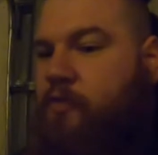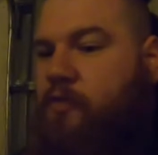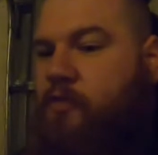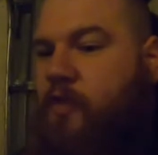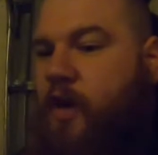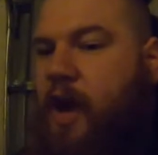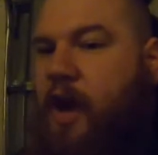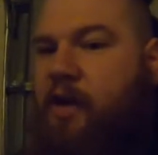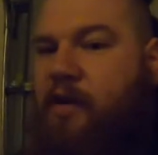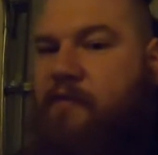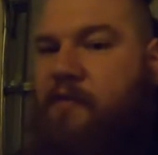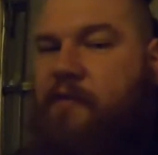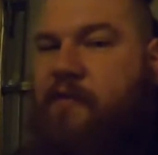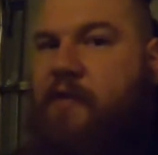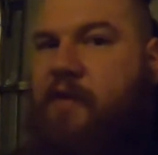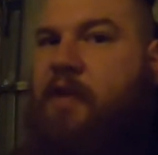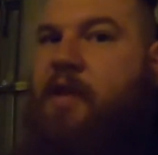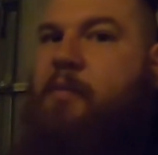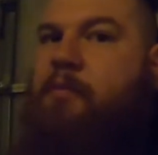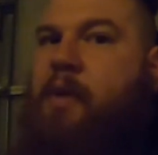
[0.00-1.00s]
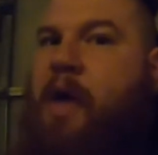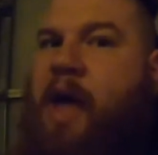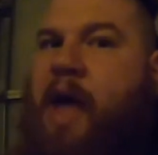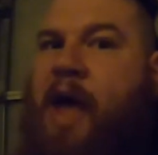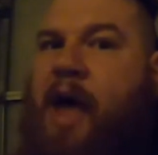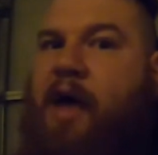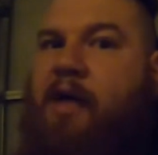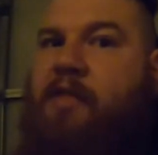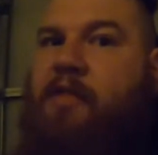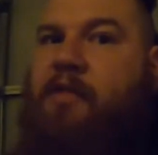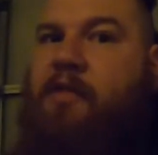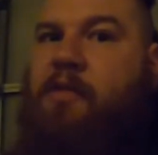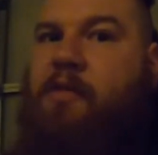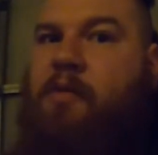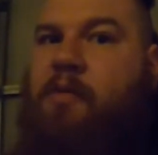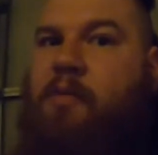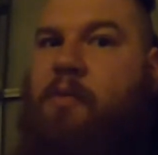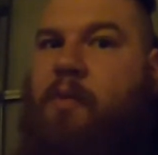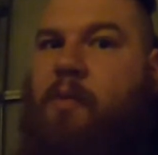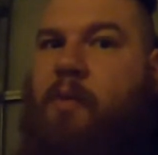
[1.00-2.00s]
find a fulfilling path
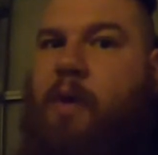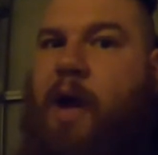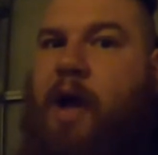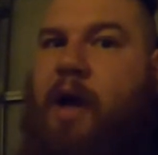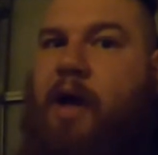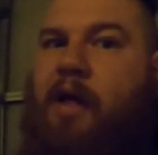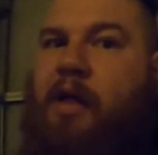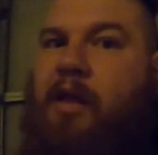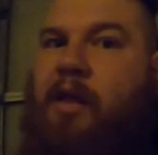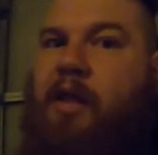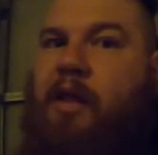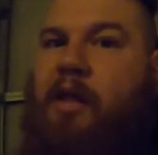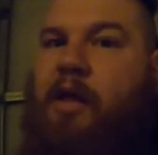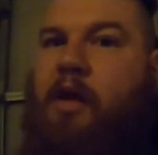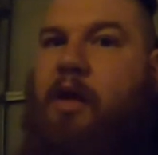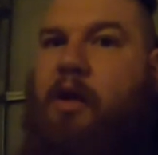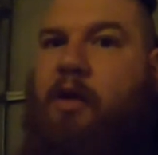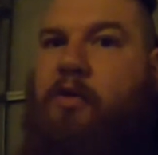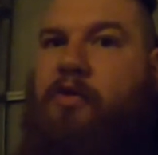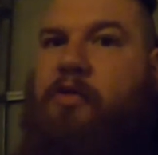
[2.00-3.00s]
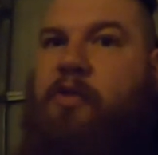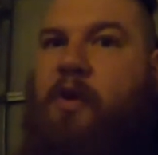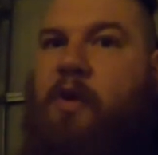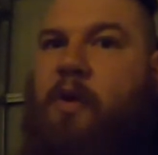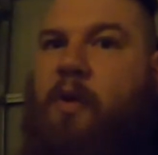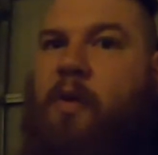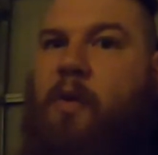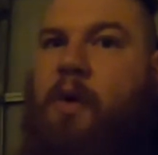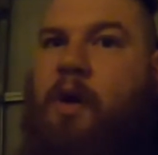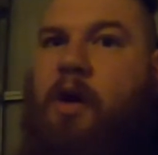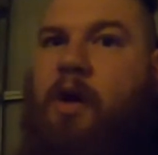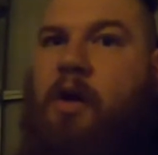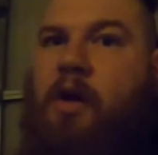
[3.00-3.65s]
while also,